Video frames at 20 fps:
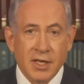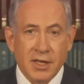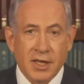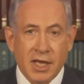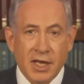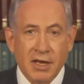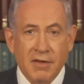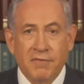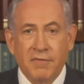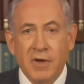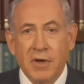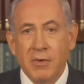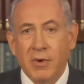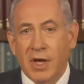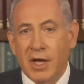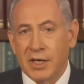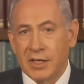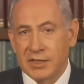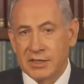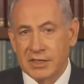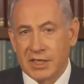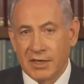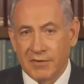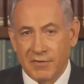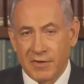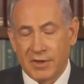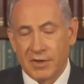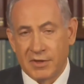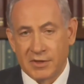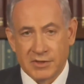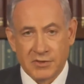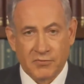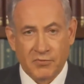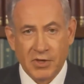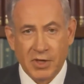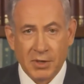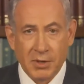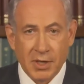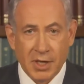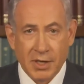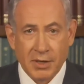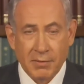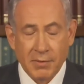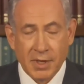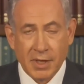that if Iran is given this free